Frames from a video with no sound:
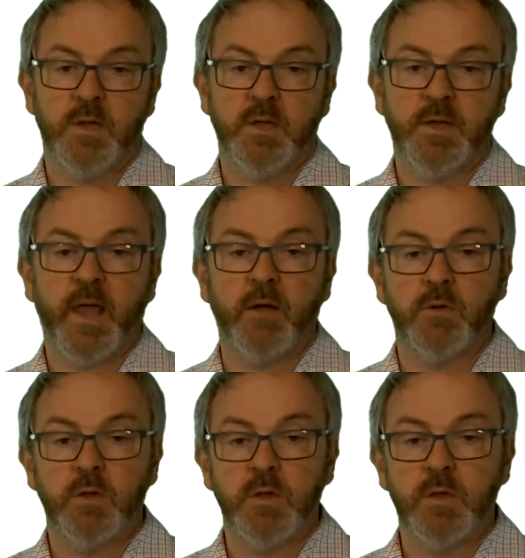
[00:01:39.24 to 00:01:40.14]
Now,
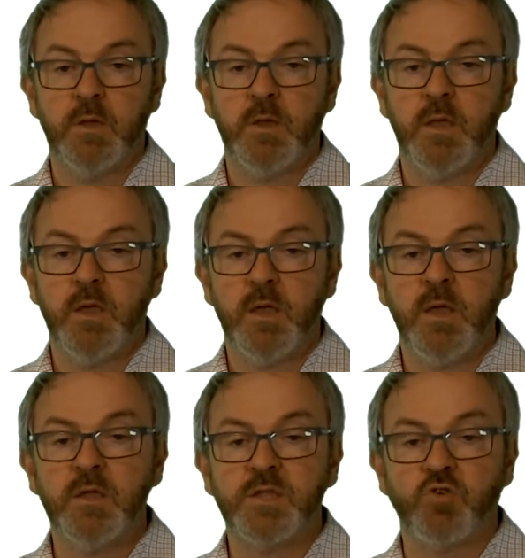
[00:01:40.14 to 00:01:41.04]

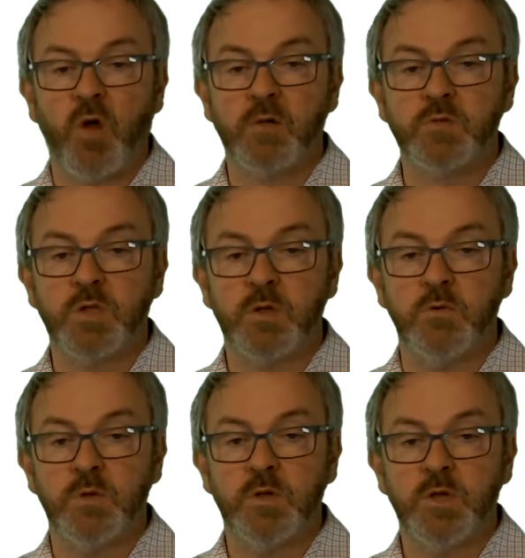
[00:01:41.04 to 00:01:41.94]
here's trial 2.
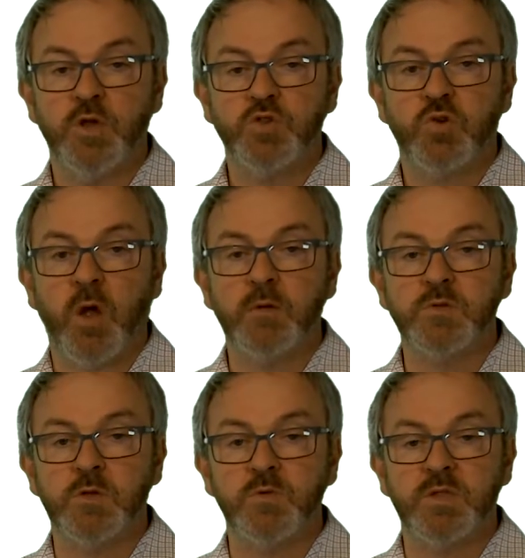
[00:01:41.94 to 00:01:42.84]
Trial
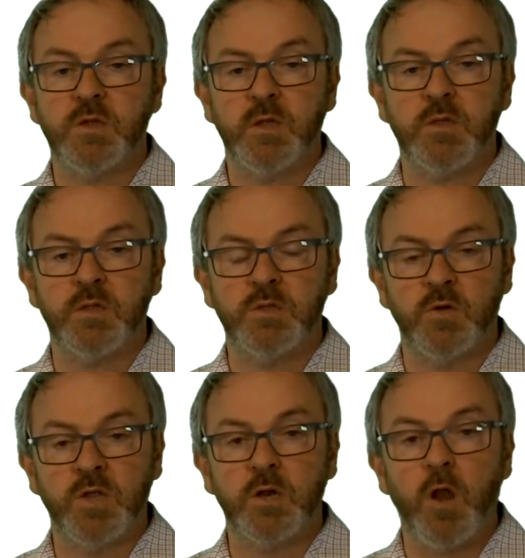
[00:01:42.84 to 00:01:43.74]
2 is
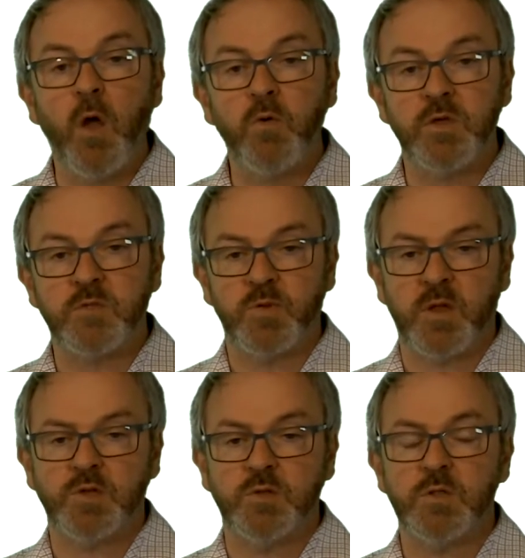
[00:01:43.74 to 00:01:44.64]
done in low-risk
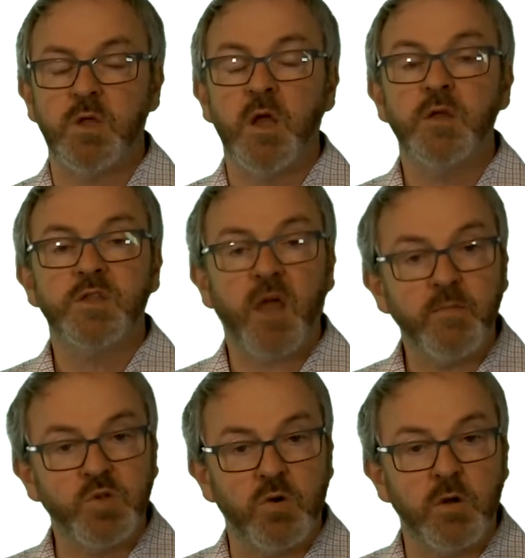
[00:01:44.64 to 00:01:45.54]
patients. Same
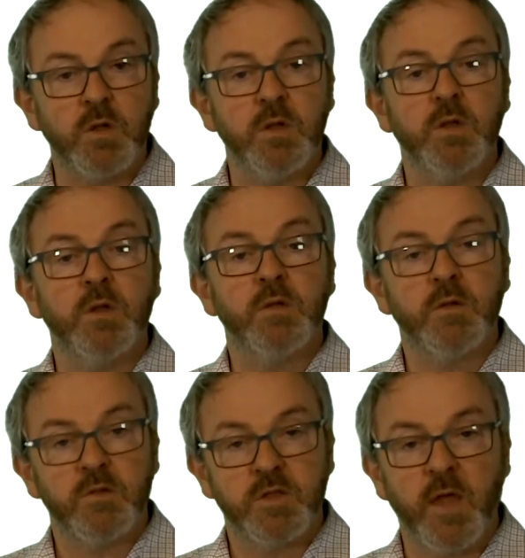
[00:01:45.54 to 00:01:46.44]
drug,
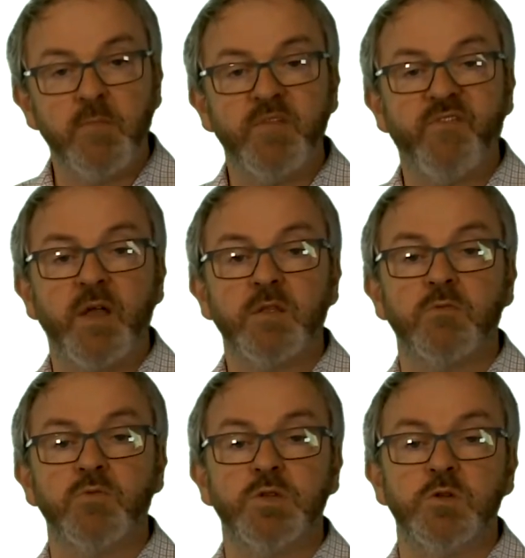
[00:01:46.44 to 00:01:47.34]
same effect to
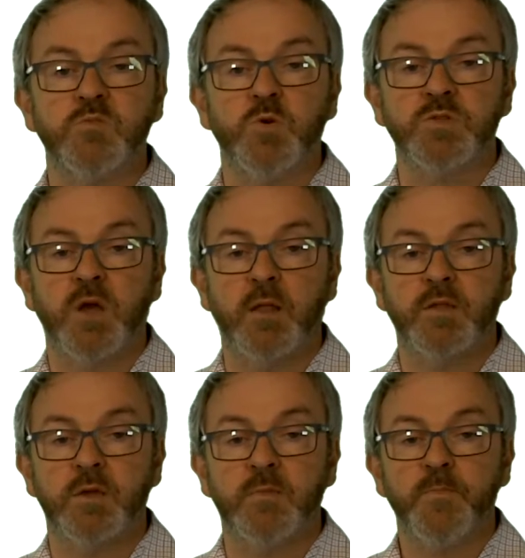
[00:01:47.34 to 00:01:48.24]
reduce
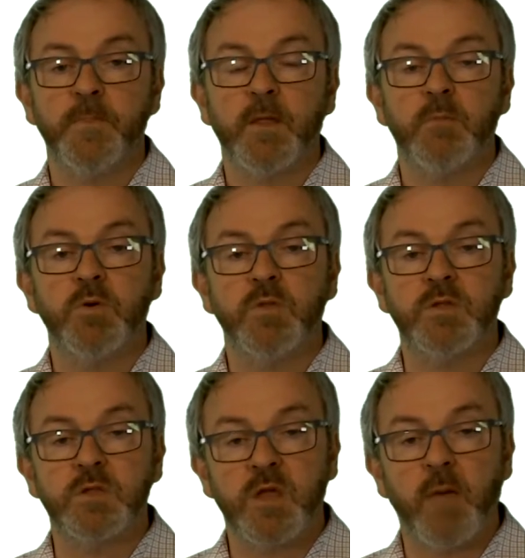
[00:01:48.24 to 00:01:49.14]
mortality, but there's
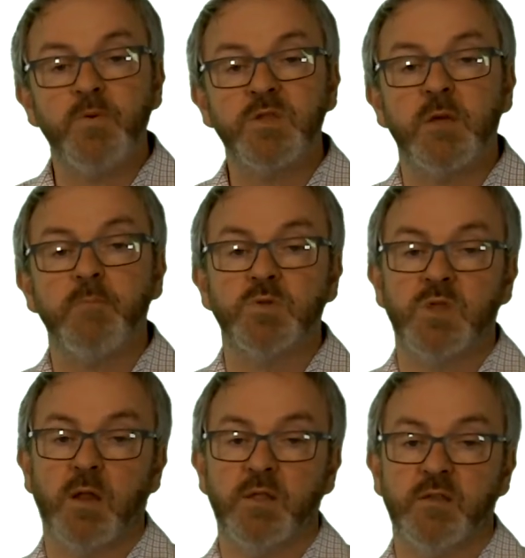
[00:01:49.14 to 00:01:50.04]
a 10%
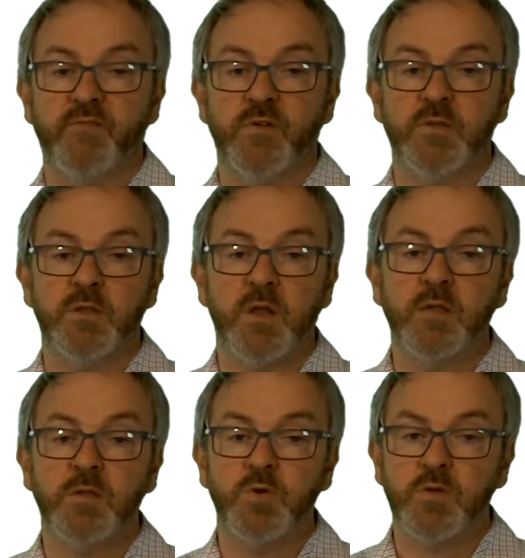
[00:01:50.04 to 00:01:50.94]
mortality at 30
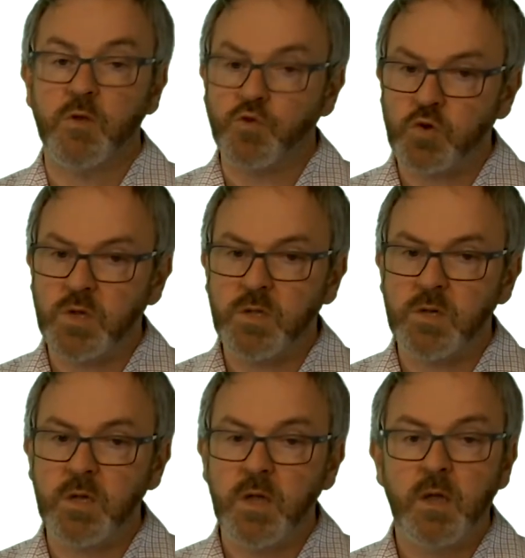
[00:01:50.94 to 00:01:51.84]
days among the untreated
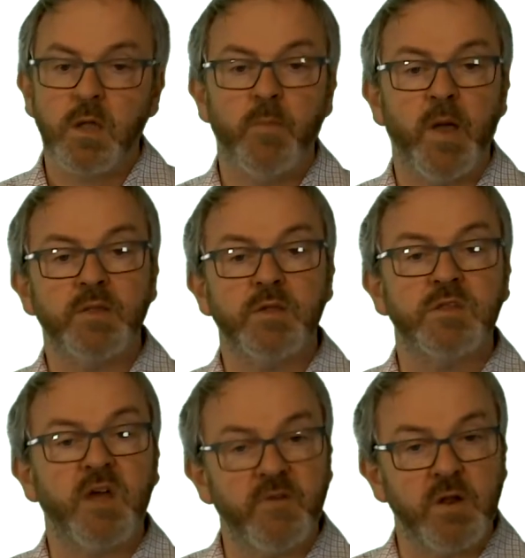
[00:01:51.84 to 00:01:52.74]
compared to
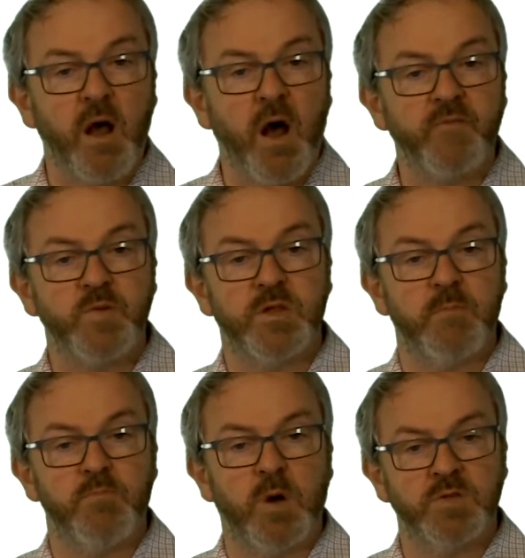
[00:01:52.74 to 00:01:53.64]
7.5%
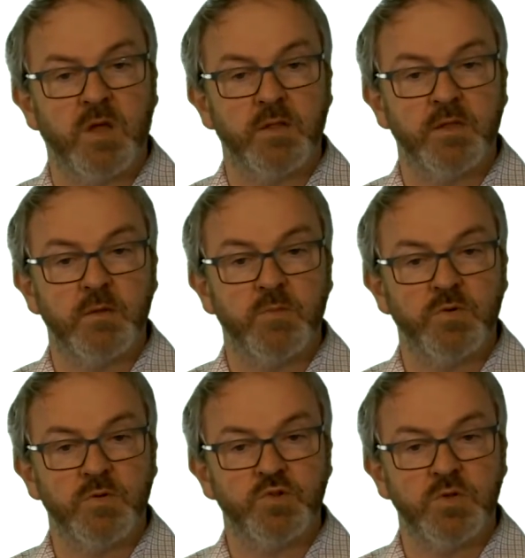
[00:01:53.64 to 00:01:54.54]
mortality
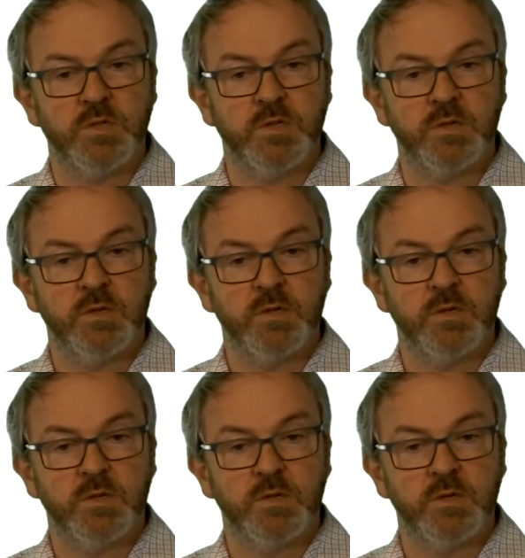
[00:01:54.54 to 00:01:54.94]
among the treated.